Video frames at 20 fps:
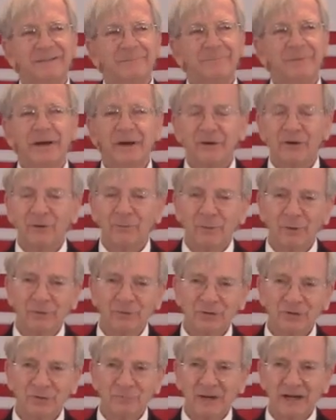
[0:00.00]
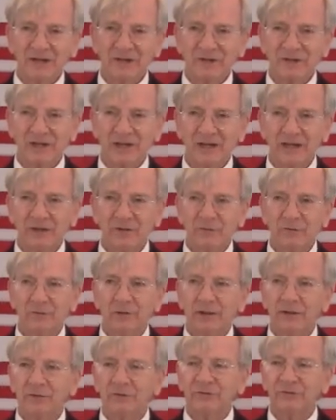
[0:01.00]
parables, you might say, too
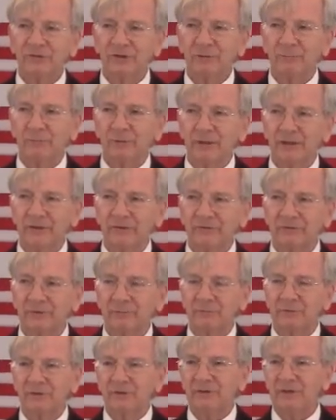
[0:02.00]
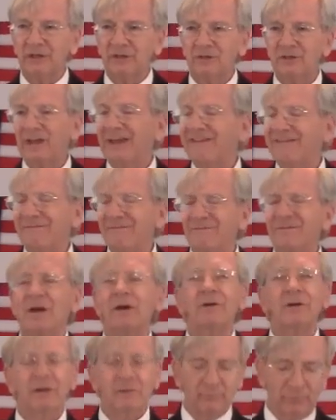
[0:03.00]
little symbolism to teach a
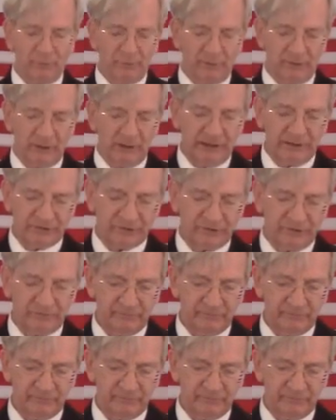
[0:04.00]
very important lesson.